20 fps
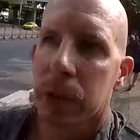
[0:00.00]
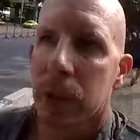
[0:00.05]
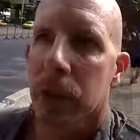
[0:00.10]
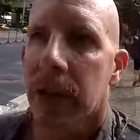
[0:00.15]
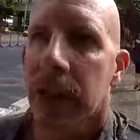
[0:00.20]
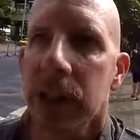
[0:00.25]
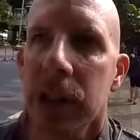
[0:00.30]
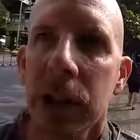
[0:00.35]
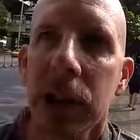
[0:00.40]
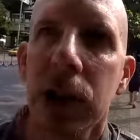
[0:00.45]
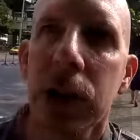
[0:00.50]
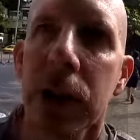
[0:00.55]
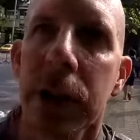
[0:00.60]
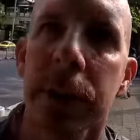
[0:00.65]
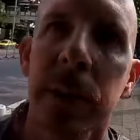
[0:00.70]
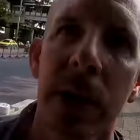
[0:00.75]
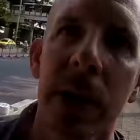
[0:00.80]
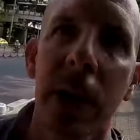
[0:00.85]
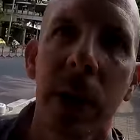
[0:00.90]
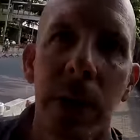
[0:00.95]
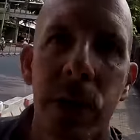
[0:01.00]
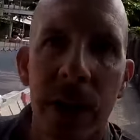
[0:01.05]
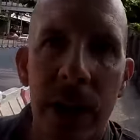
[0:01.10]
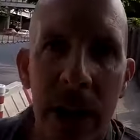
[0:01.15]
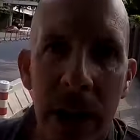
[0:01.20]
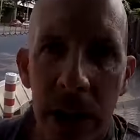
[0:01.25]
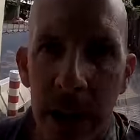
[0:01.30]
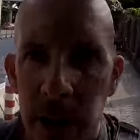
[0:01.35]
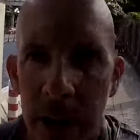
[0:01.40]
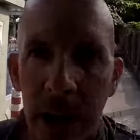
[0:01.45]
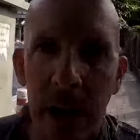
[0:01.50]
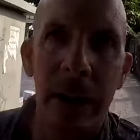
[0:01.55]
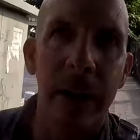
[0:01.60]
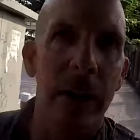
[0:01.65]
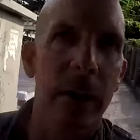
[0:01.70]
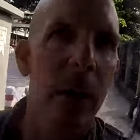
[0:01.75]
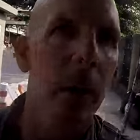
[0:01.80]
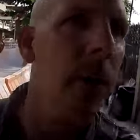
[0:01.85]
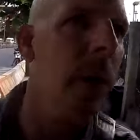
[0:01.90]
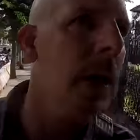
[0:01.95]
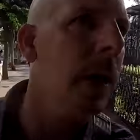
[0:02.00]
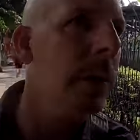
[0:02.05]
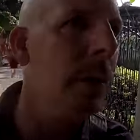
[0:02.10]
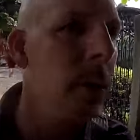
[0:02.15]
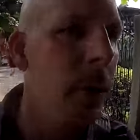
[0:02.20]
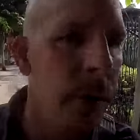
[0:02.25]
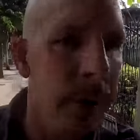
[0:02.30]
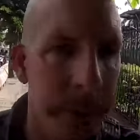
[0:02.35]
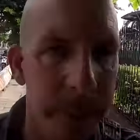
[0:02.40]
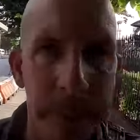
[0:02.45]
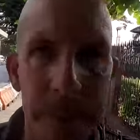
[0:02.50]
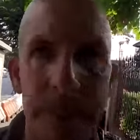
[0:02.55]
crazy trip to go see her, and I don't know where I'm going.